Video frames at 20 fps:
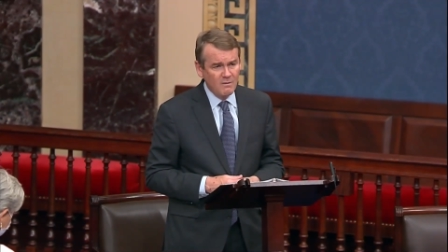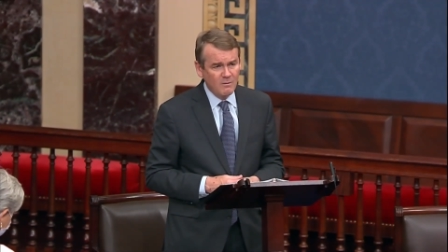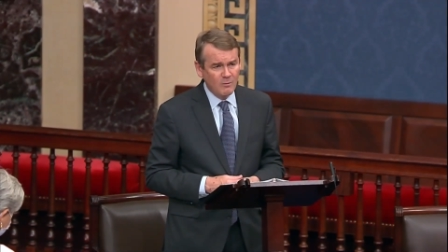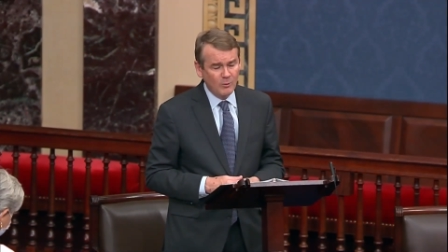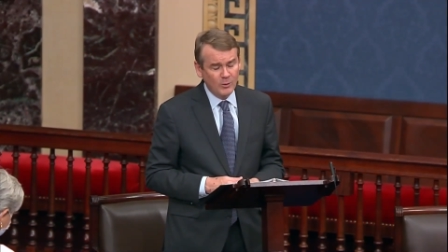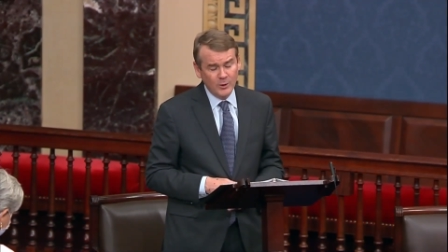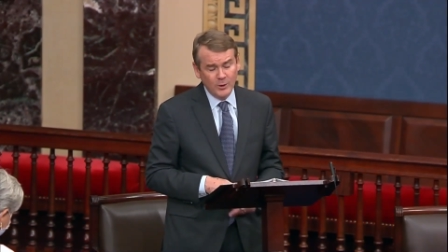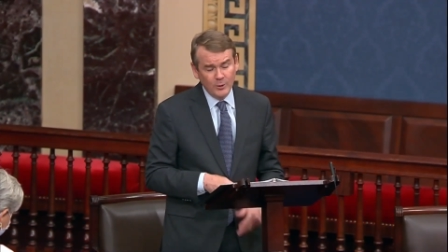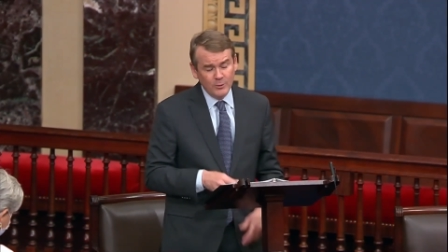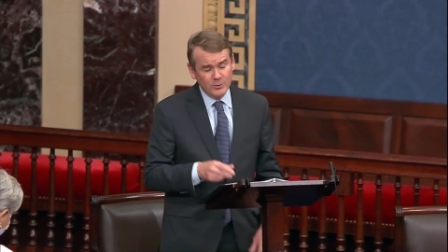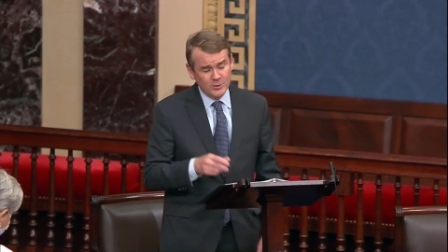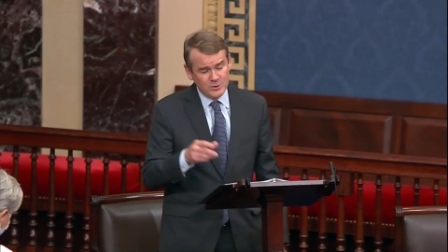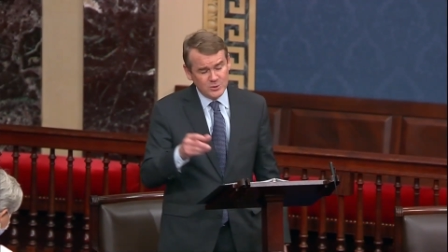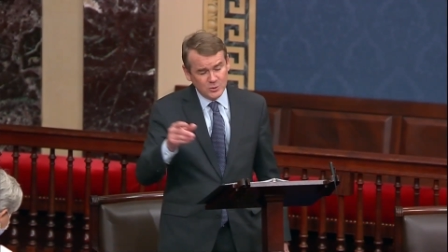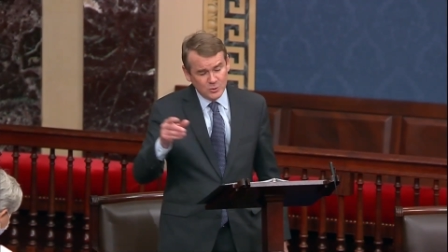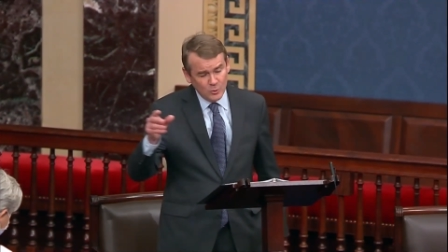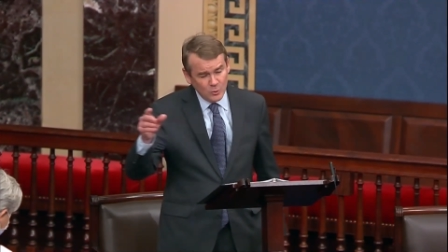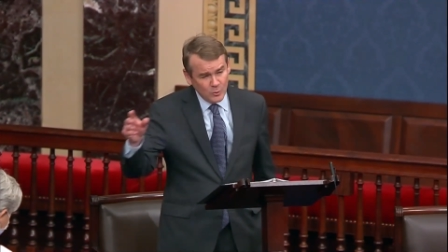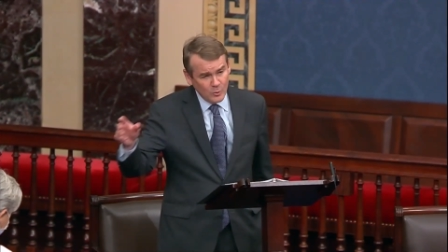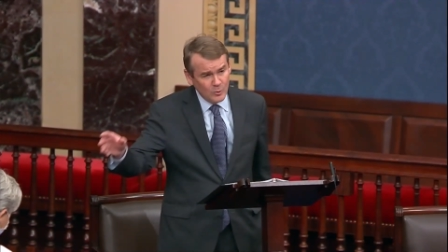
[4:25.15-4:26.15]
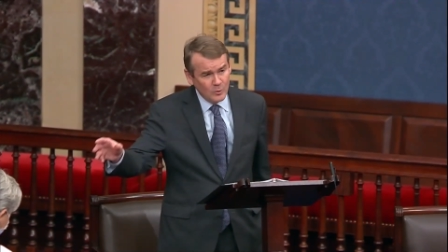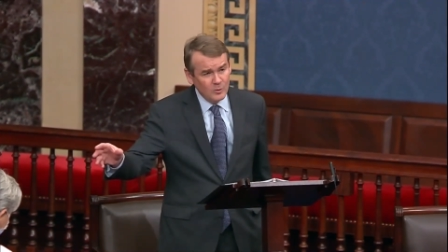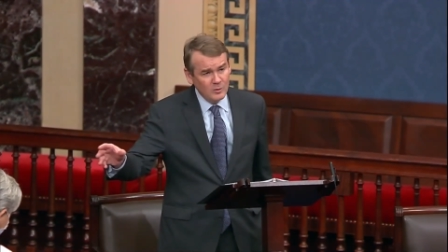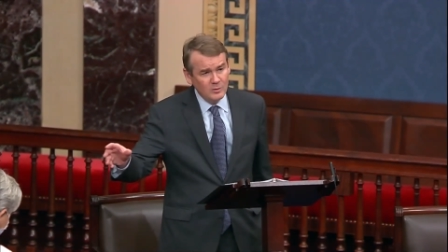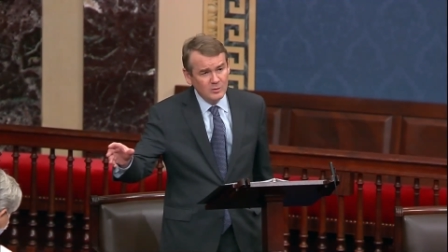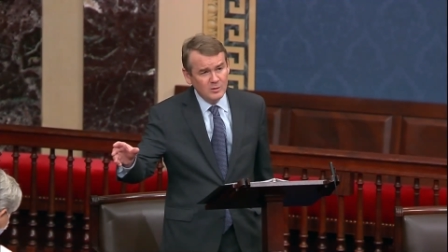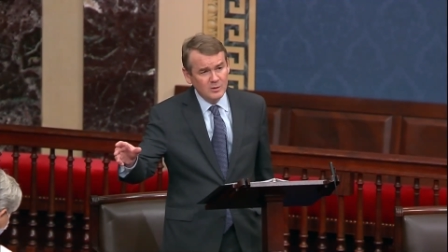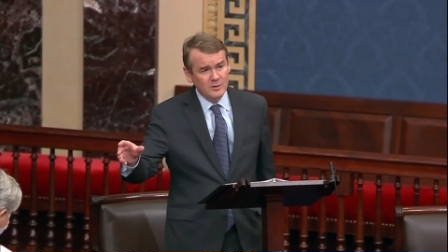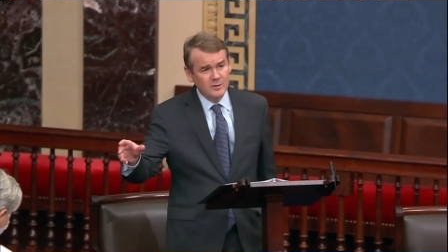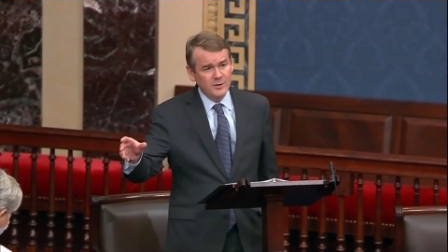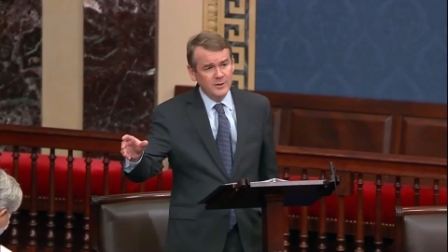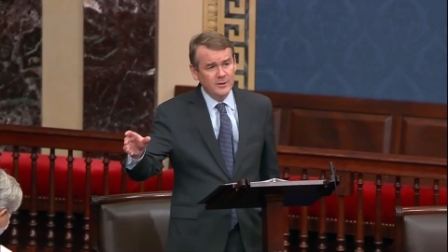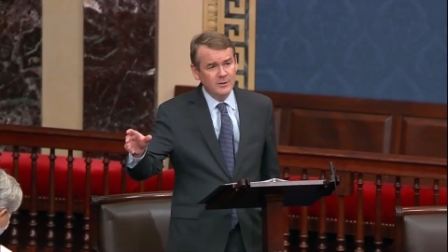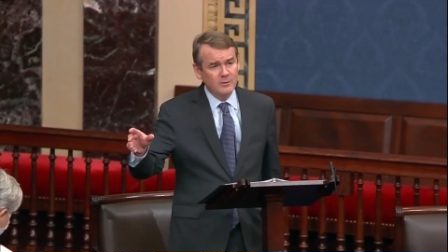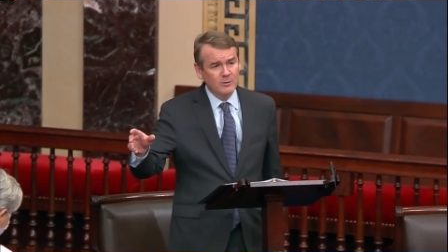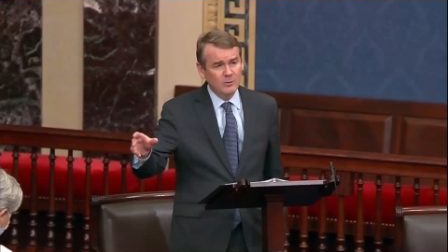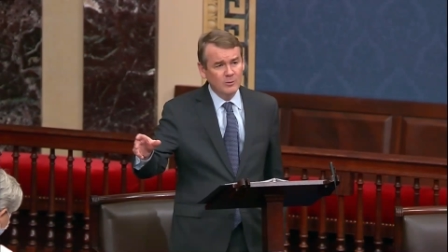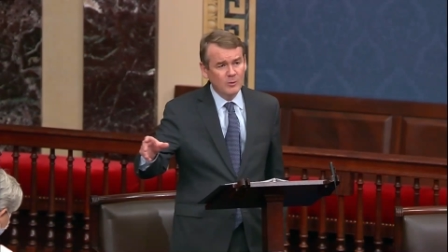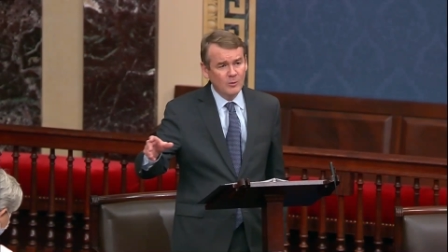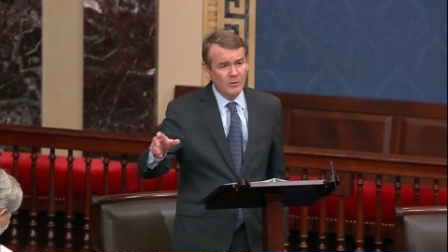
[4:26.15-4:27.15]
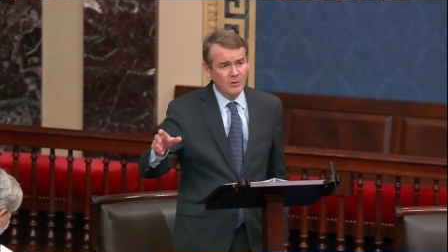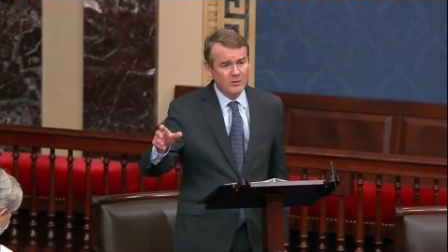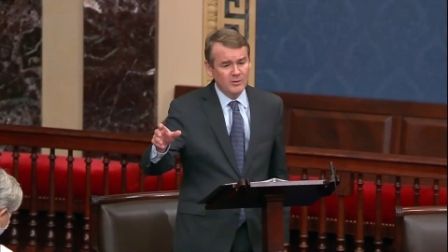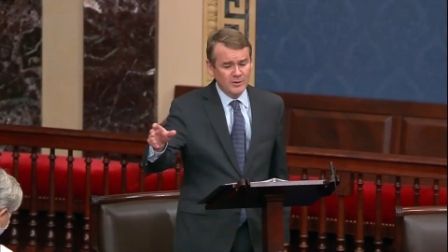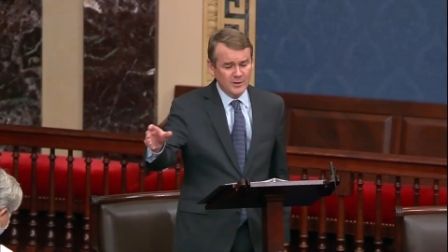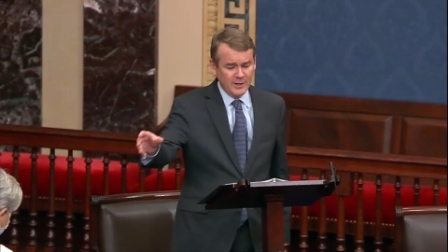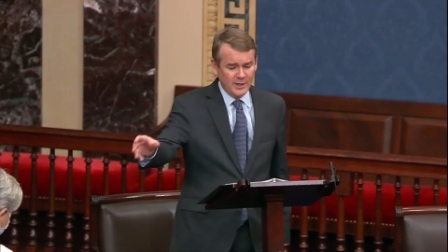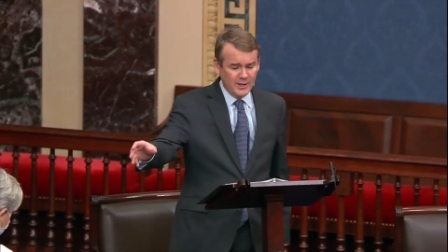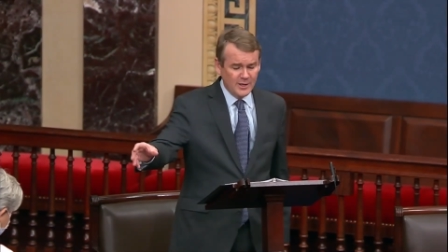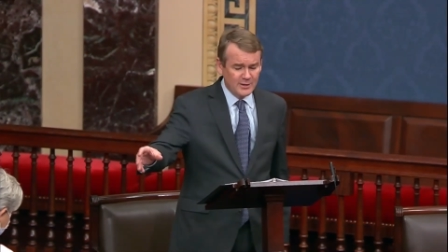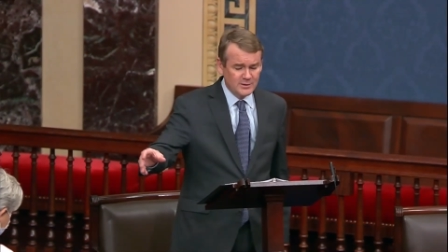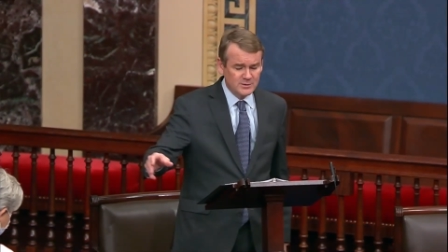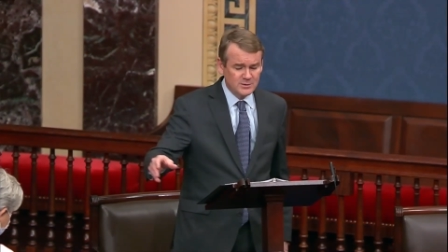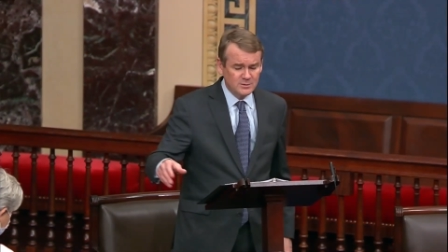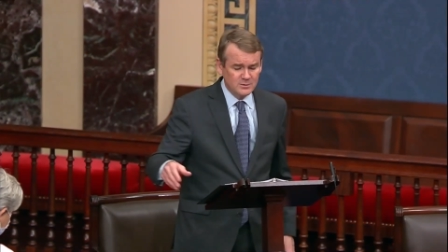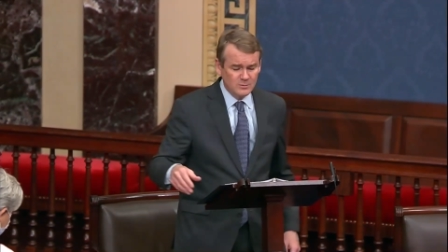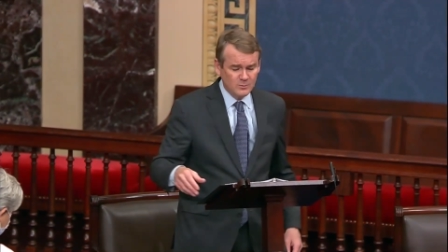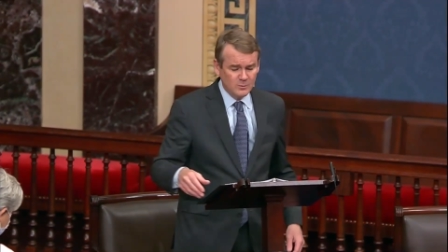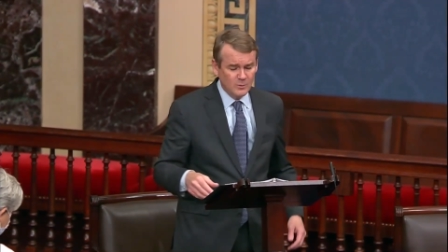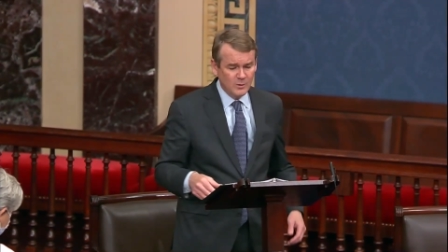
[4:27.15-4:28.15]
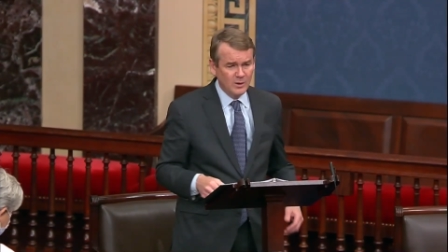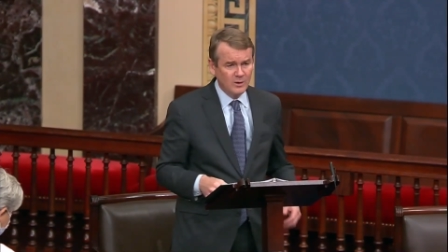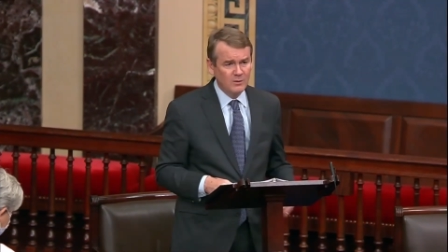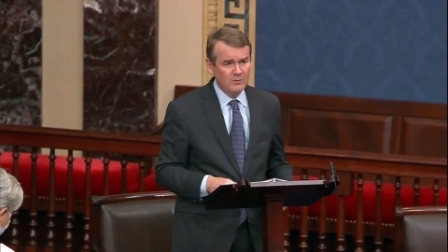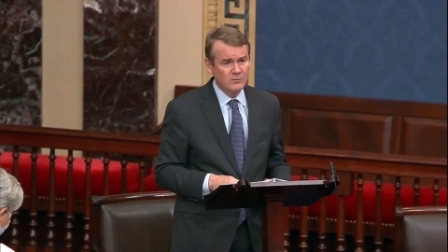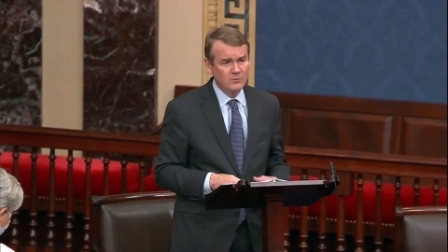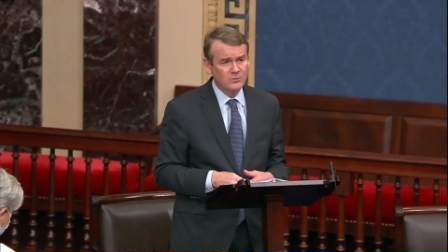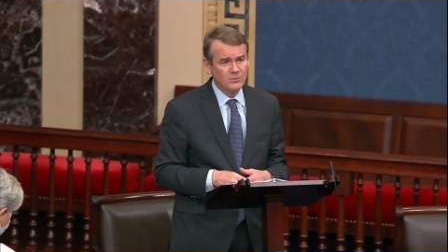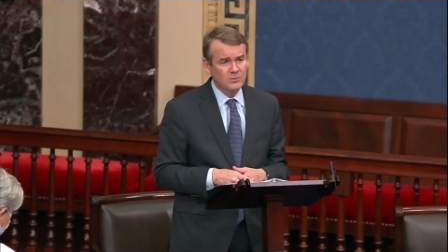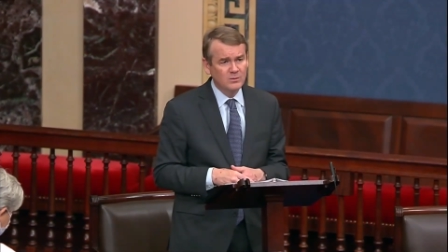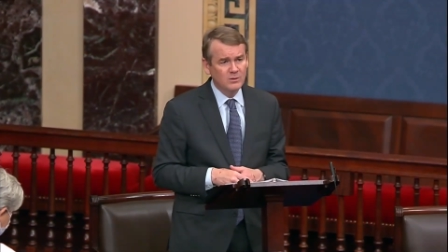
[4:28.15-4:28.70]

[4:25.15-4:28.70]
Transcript: or go to school near oil and gas wells.